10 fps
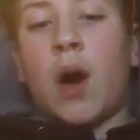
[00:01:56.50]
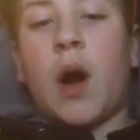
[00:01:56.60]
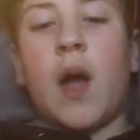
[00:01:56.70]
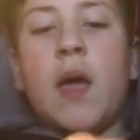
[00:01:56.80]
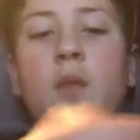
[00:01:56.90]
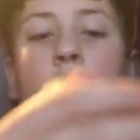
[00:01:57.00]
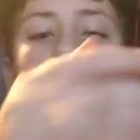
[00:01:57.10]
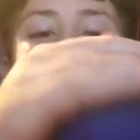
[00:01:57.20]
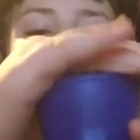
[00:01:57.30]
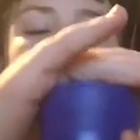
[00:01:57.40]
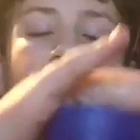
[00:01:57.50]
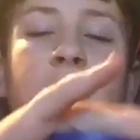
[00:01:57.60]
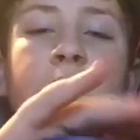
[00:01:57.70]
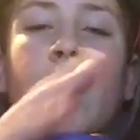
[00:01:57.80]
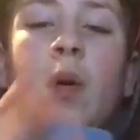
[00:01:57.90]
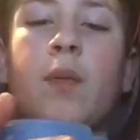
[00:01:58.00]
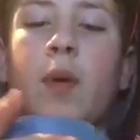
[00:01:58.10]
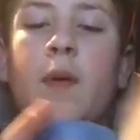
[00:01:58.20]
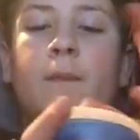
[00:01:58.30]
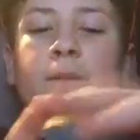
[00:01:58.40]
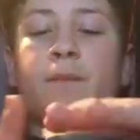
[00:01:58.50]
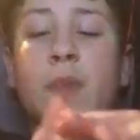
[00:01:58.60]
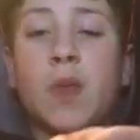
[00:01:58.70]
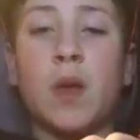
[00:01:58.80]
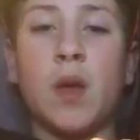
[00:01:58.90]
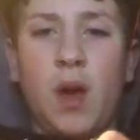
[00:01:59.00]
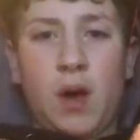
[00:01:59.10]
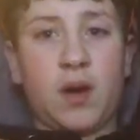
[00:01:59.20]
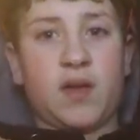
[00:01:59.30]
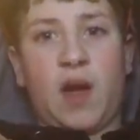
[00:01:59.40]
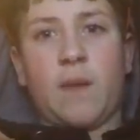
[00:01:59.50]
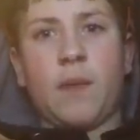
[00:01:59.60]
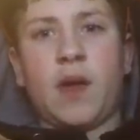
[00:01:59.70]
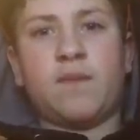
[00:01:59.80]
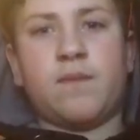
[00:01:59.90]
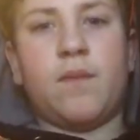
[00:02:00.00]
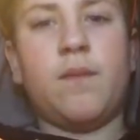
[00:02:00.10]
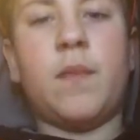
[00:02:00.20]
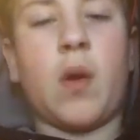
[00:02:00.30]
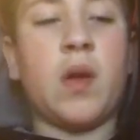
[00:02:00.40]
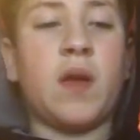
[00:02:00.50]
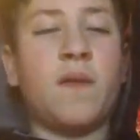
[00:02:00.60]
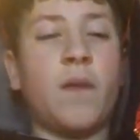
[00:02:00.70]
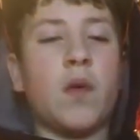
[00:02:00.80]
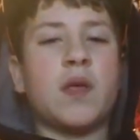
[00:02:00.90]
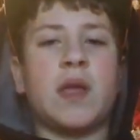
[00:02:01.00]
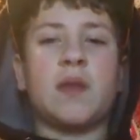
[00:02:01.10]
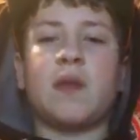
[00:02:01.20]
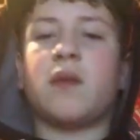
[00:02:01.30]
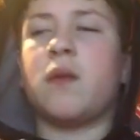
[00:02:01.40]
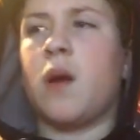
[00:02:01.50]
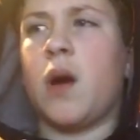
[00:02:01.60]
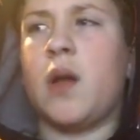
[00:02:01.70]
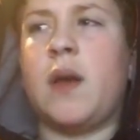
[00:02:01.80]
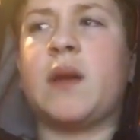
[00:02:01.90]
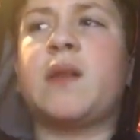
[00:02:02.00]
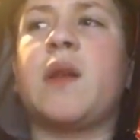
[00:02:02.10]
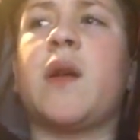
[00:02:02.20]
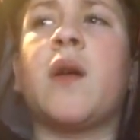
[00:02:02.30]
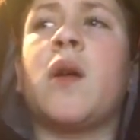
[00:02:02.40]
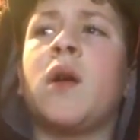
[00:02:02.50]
I want to paintball, but because I'm like turning 14 uh, next year.